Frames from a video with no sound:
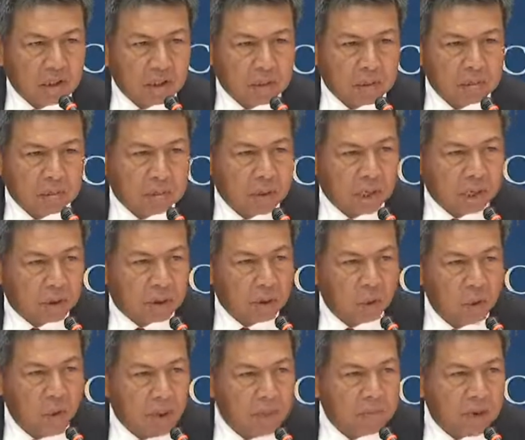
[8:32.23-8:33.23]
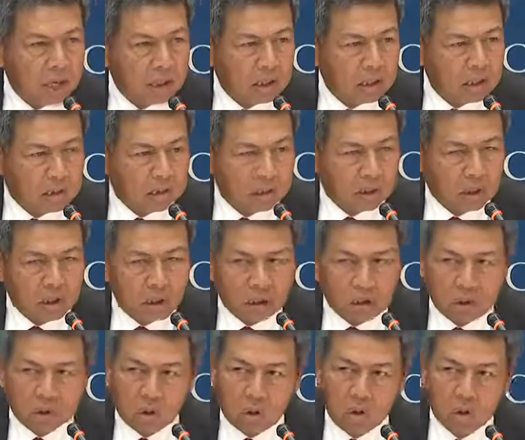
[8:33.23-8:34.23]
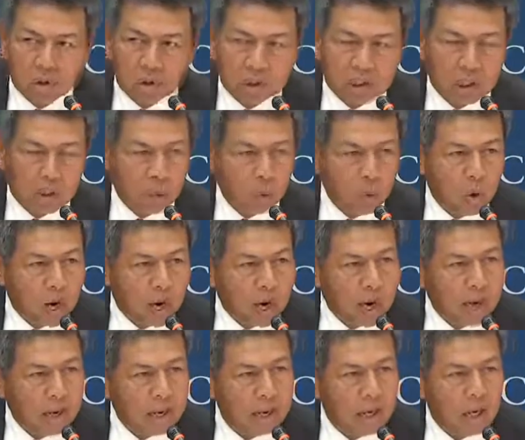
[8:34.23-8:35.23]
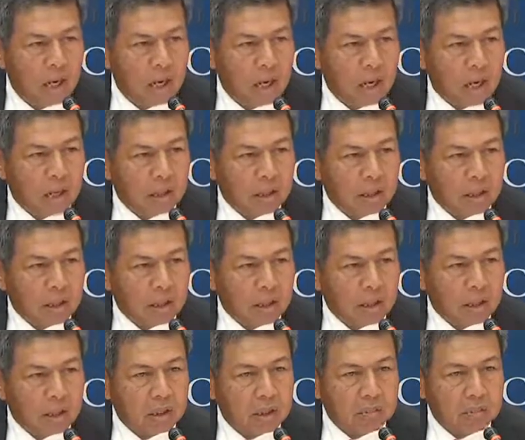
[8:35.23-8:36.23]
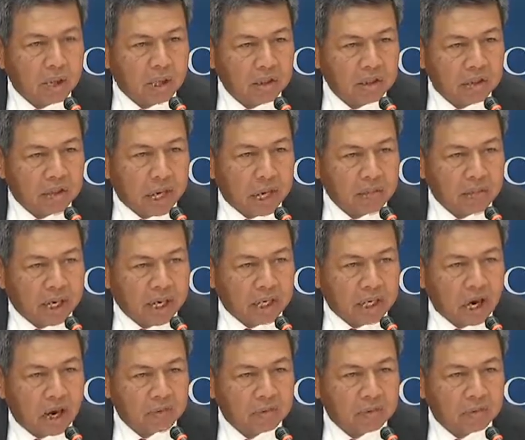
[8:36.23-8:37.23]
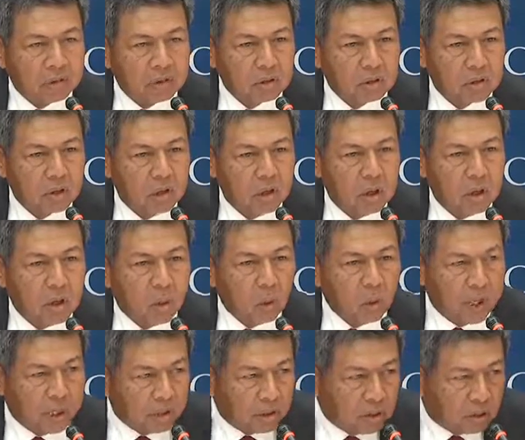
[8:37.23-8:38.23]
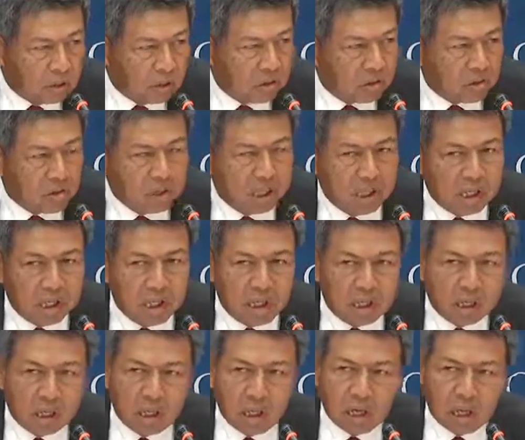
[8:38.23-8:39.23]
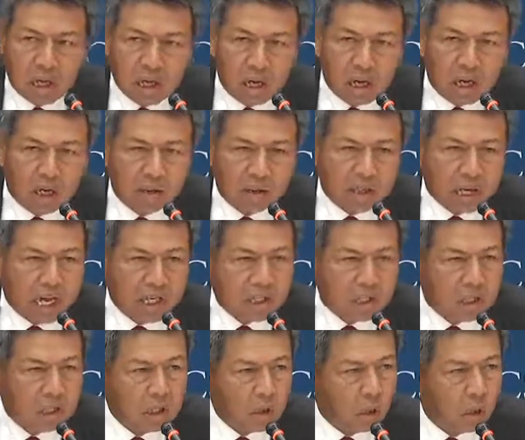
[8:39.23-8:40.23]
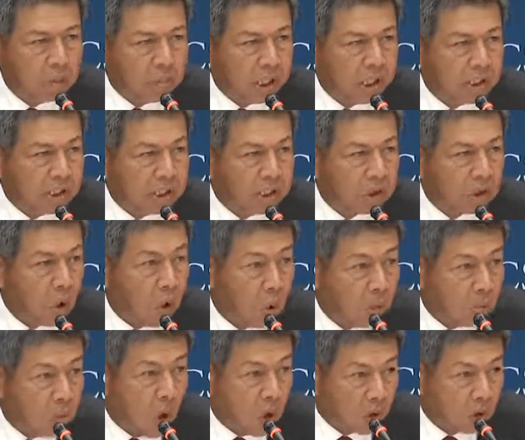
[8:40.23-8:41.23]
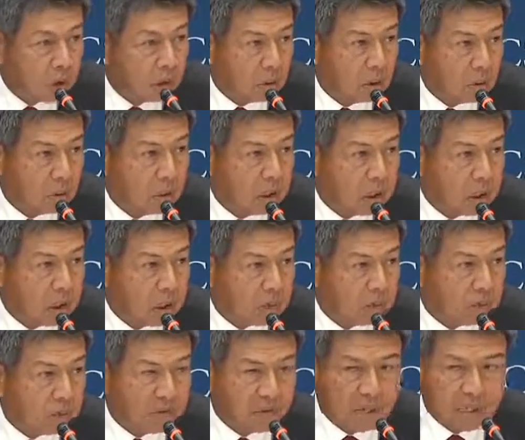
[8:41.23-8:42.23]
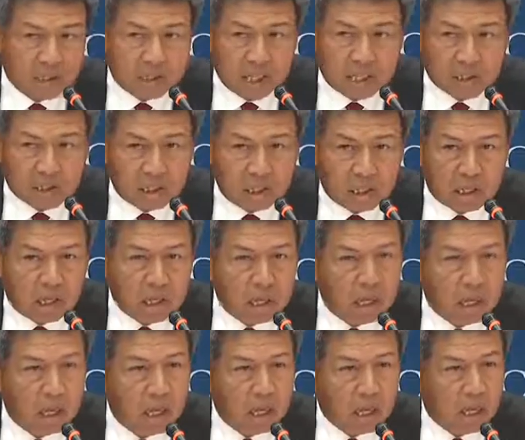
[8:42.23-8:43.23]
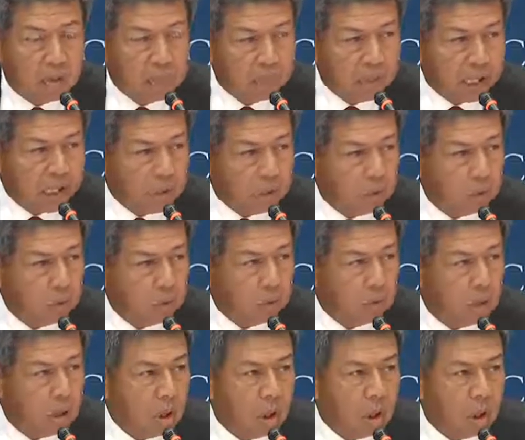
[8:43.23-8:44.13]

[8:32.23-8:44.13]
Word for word: It's a breakthrough among the uh, littoral state where the, the maritime aircrafts with three uh, national operators on board which is a fantastic breakthrough